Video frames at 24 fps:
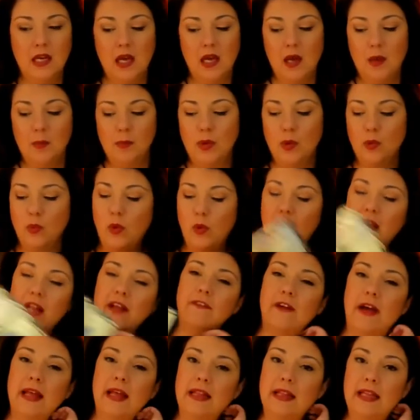But what if
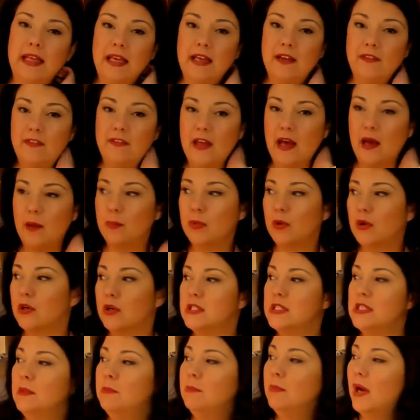I leave that
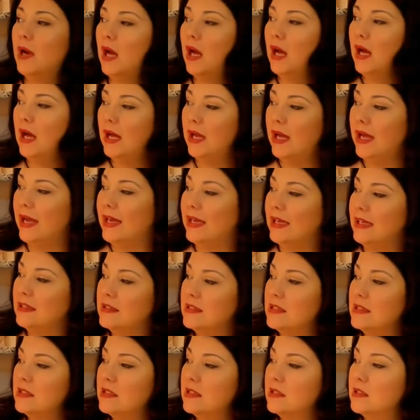person
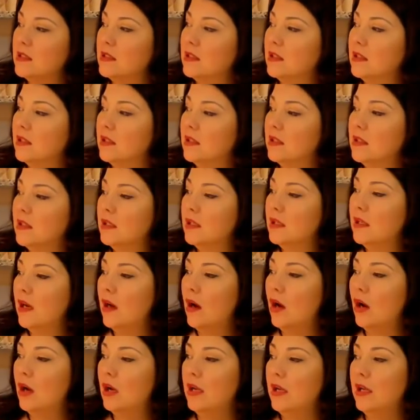behind?
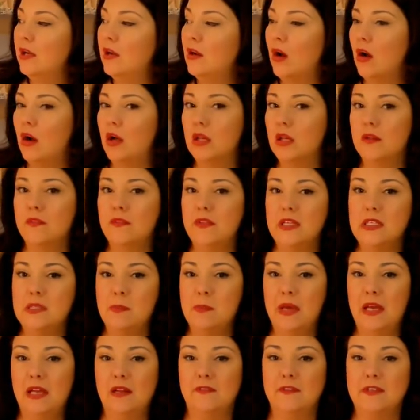In all of these
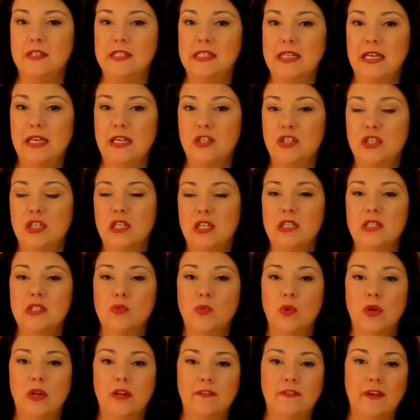manifestations,
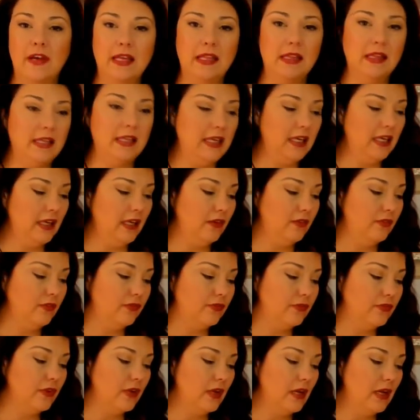what if I leave
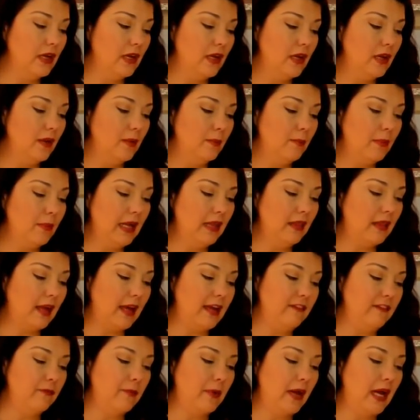my
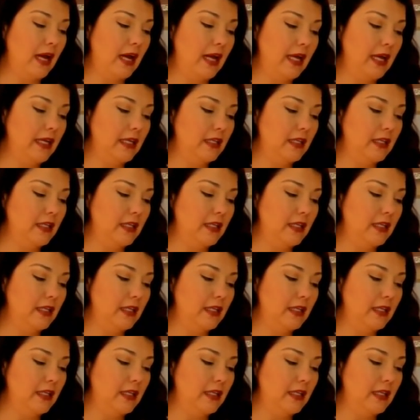life behind?